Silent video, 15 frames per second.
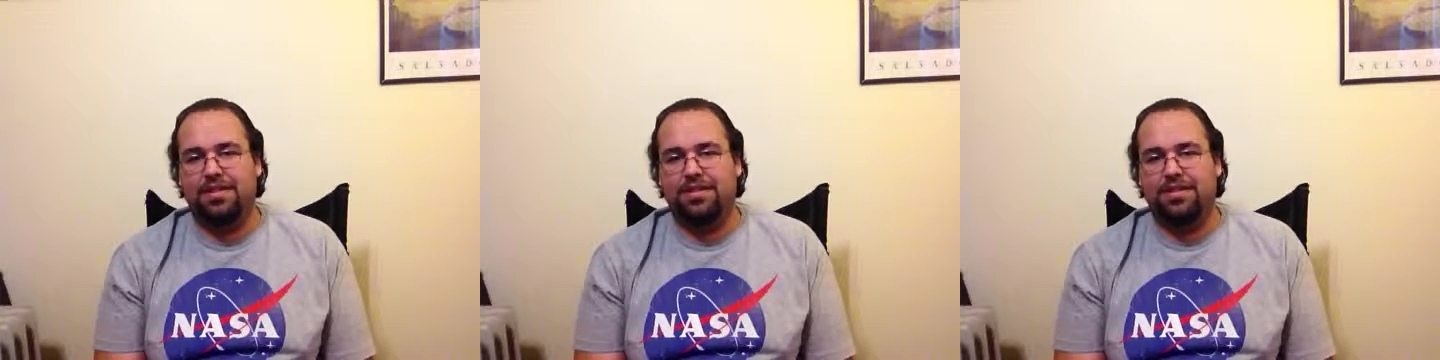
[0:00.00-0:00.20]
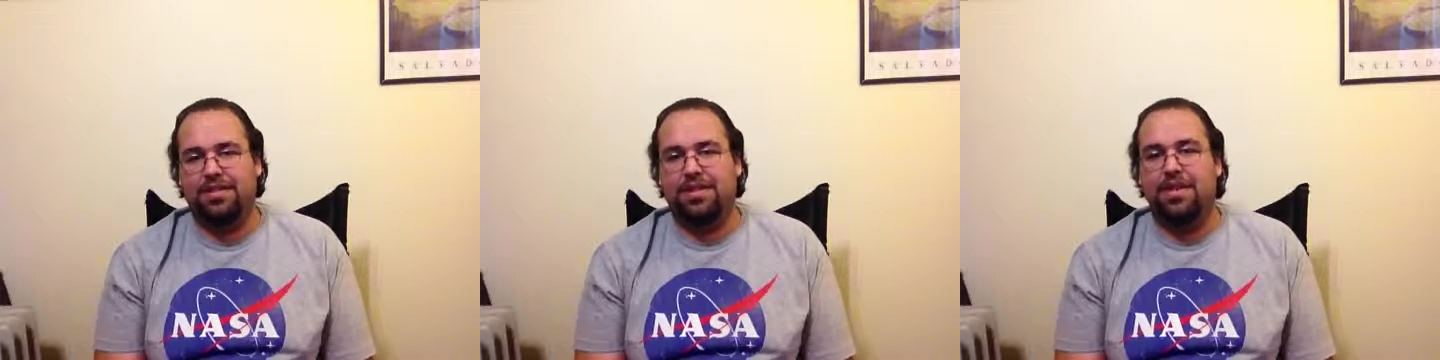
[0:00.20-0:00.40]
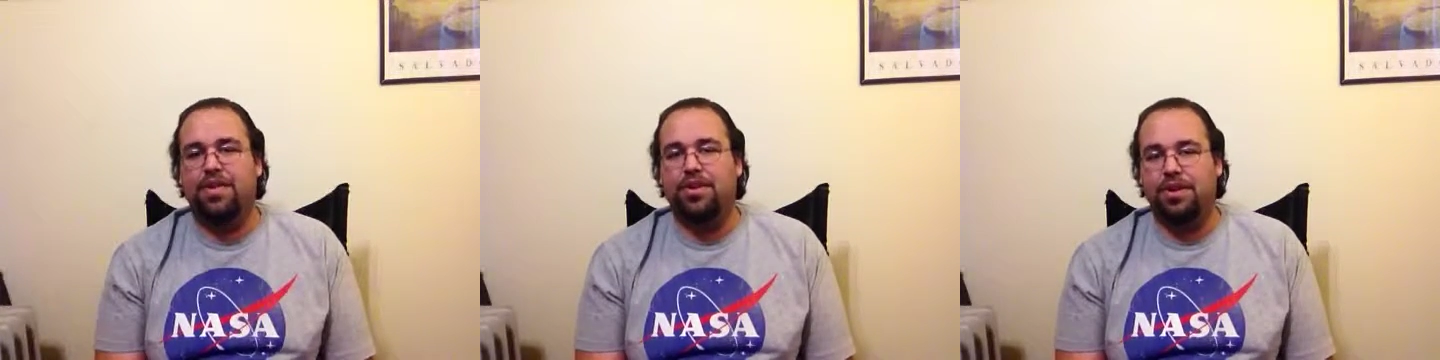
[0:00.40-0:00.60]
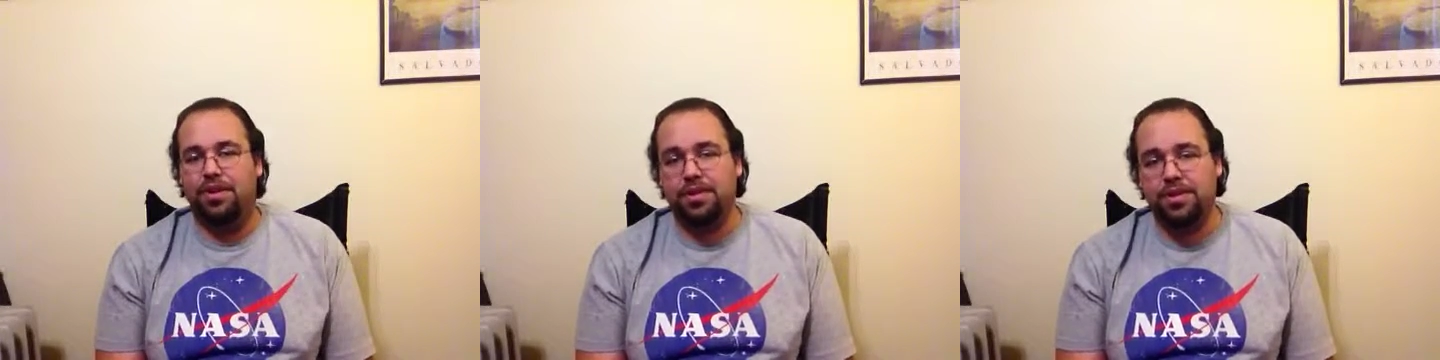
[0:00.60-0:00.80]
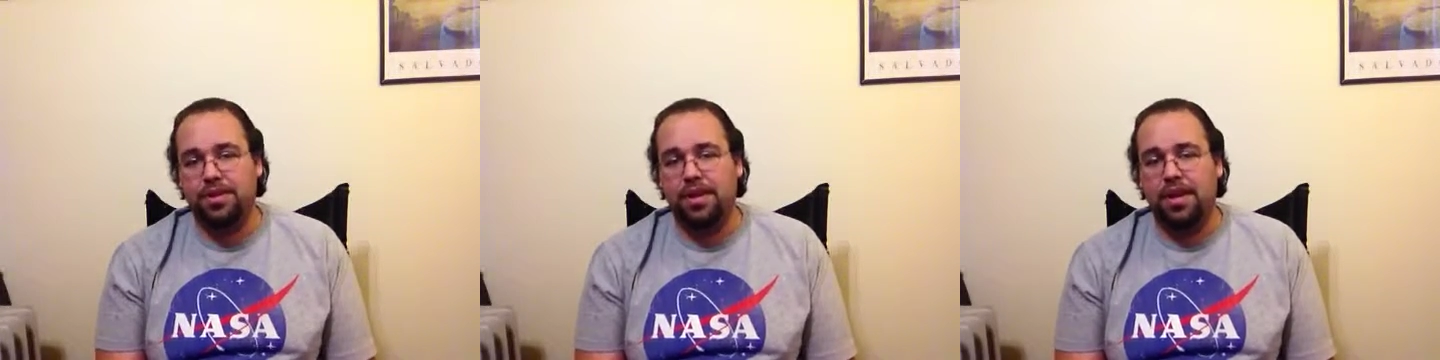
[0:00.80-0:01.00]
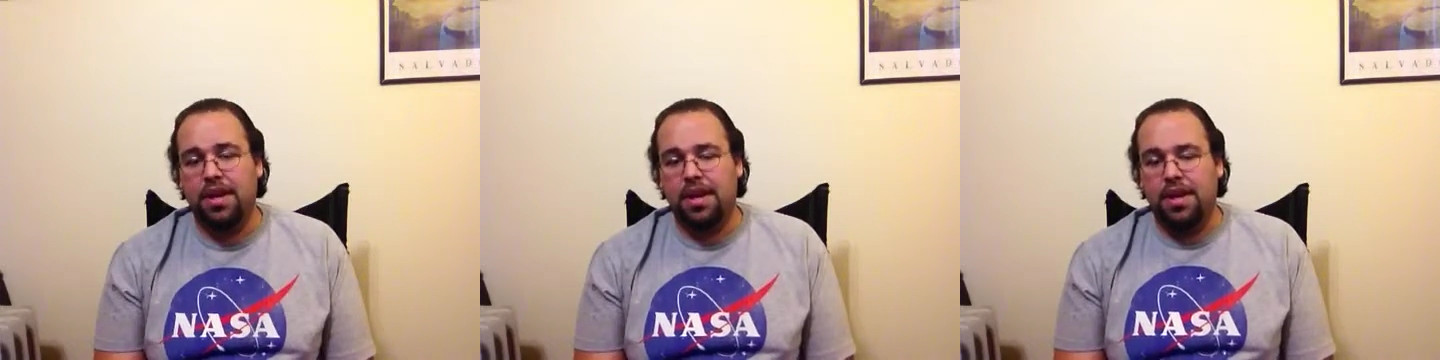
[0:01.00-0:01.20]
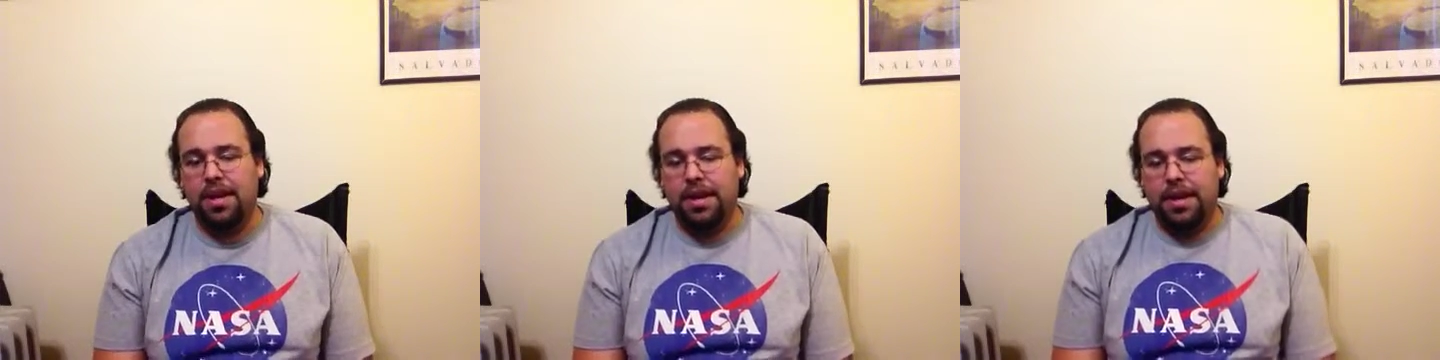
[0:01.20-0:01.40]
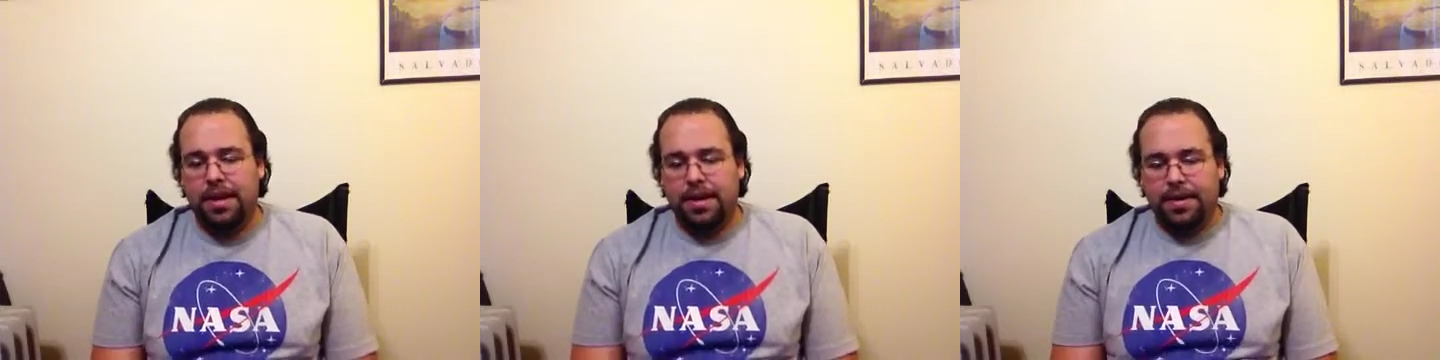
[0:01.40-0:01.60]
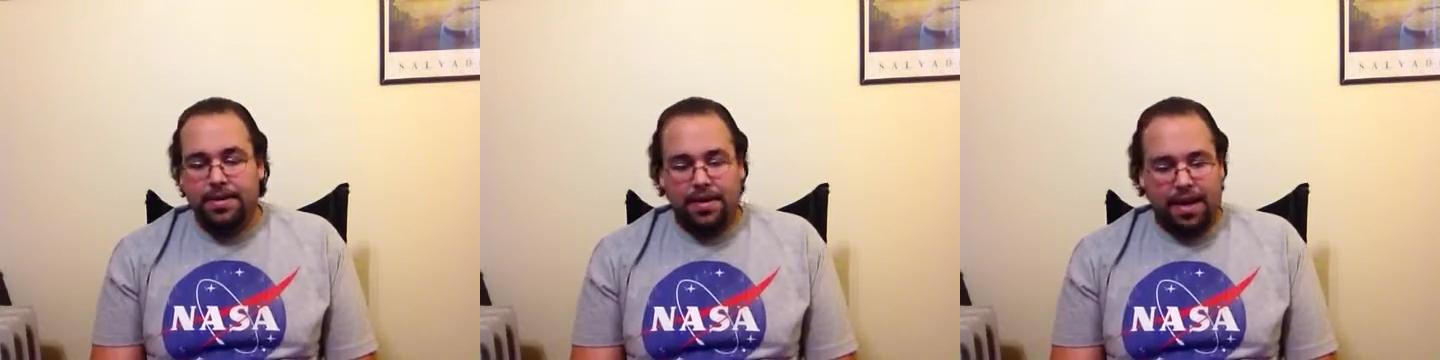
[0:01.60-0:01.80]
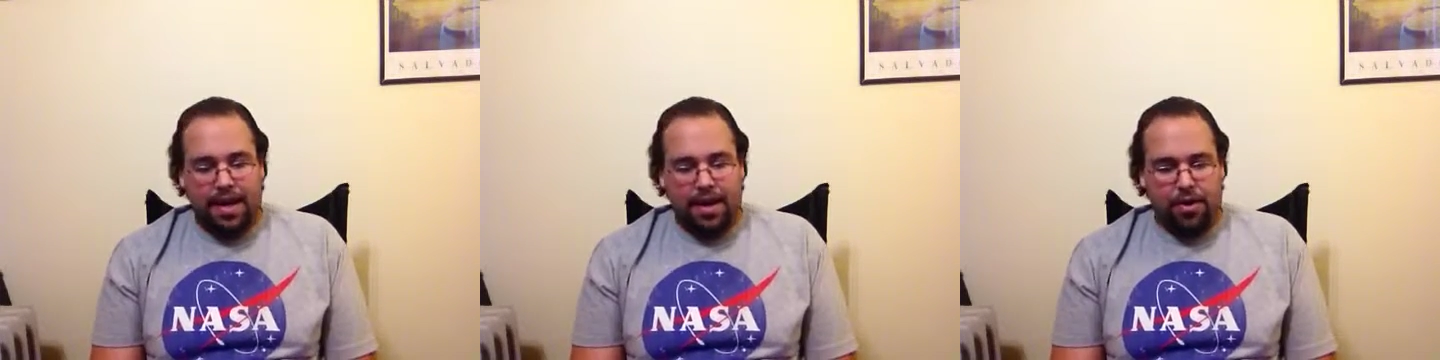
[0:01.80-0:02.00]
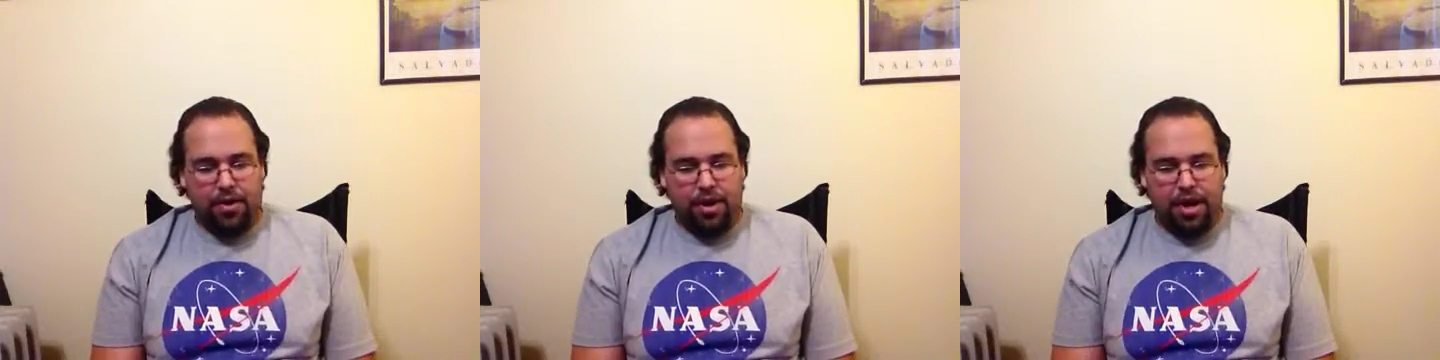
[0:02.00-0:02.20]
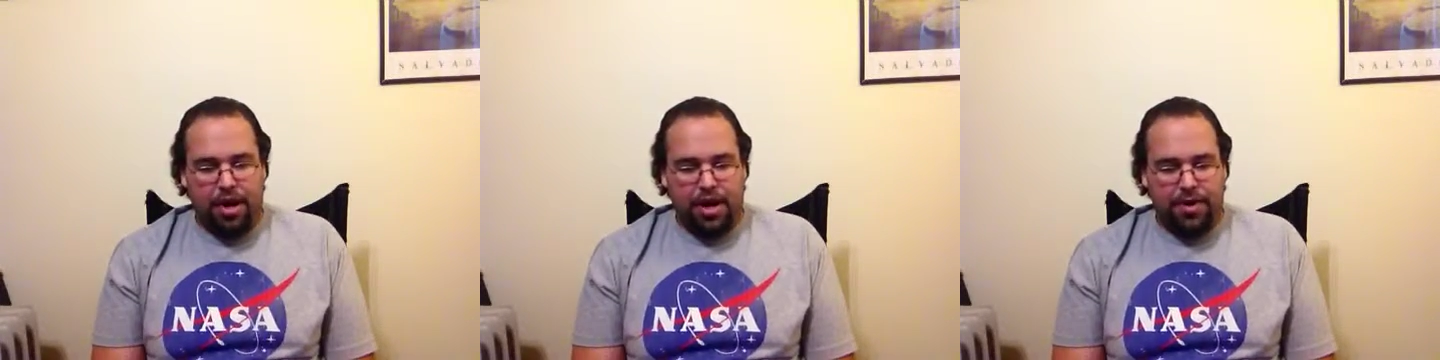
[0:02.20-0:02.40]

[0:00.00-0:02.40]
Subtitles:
series. Now,